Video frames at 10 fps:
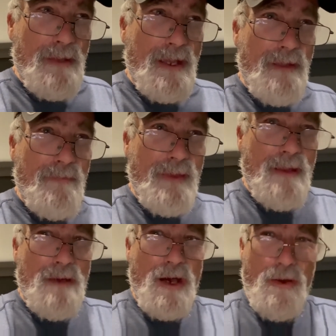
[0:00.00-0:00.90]
I, am i
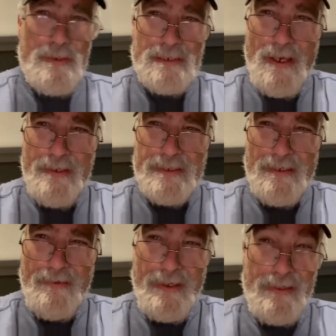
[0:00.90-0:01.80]
am always
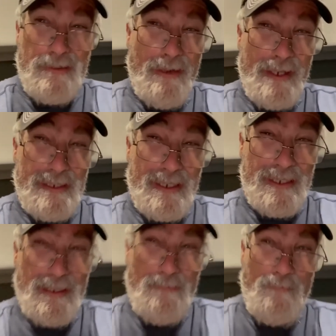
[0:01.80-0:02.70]
constantly in
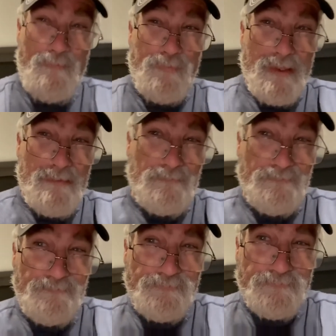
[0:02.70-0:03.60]
transition,
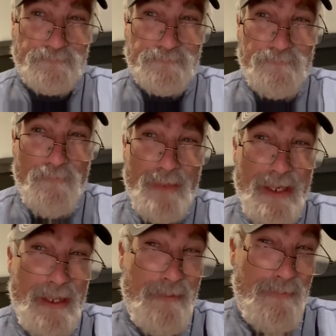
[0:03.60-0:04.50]

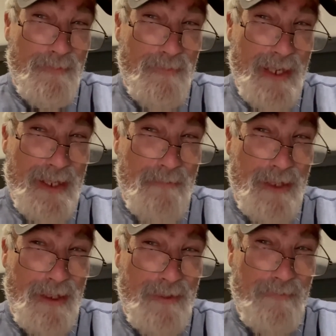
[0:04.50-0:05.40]
and I'm right in the
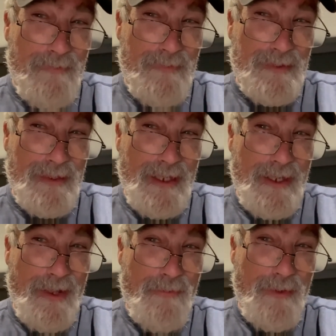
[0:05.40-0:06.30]
middle of
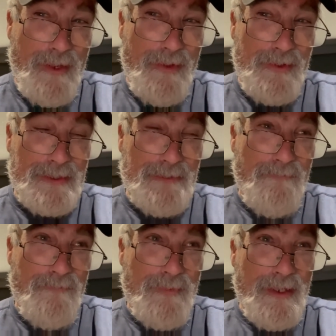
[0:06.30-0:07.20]
another one of those.
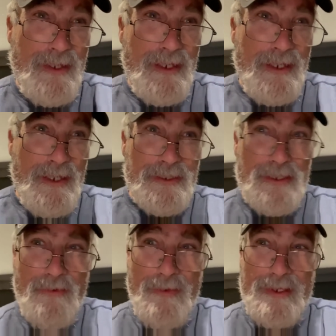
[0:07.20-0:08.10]

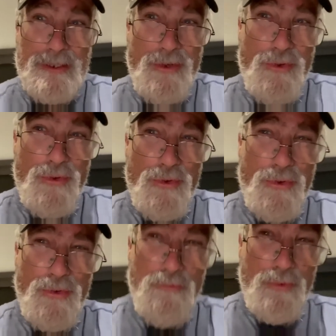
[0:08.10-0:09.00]
So with this
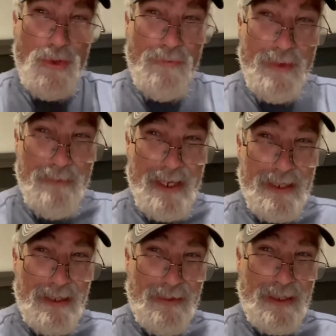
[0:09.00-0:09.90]
whole movie
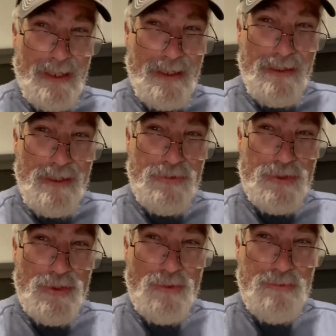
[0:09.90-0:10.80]
making thing and
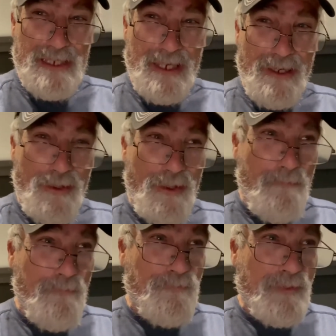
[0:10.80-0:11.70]
YouTube channel,
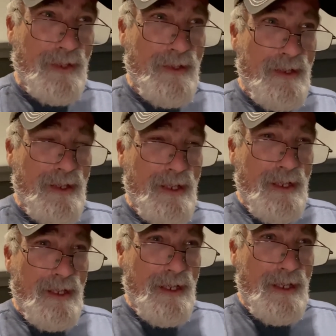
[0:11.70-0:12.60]

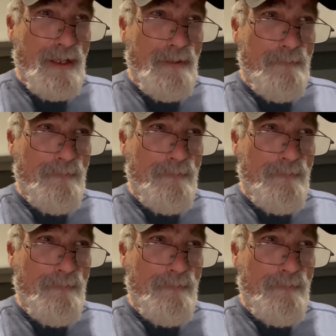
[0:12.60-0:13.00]
um,